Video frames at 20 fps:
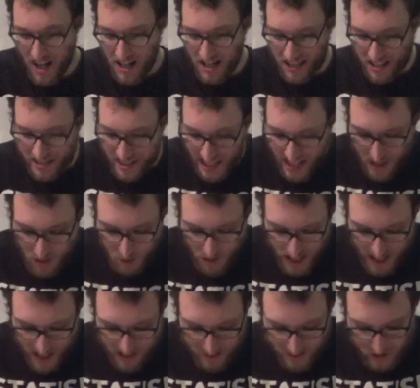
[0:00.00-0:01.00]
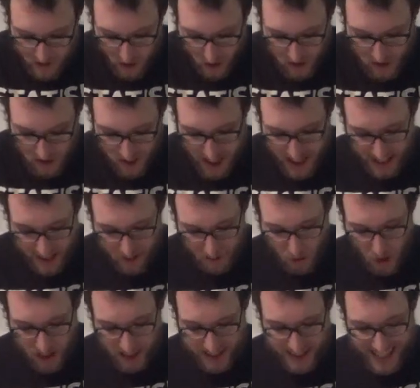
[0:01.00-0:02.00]
their way of associating
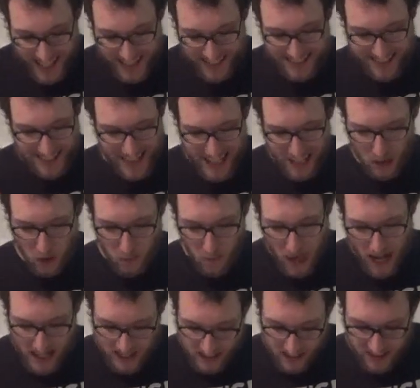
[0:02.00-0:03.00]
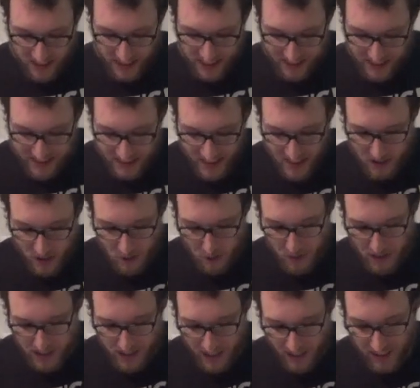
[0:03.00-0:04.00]
what they psychopathically consider to
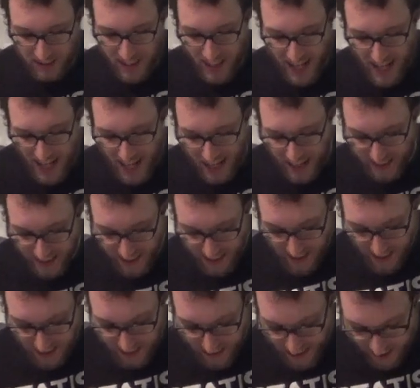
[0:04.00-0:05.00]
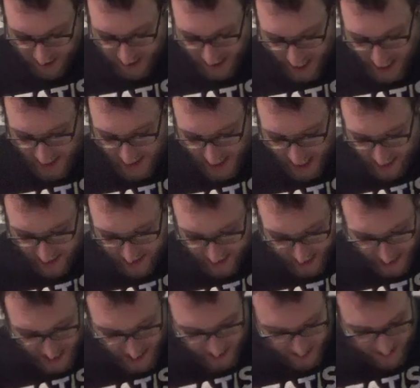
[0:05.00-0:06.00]
be their god, their godlike
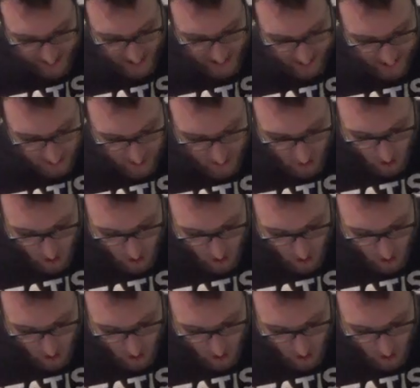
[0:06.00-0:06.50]
status, and this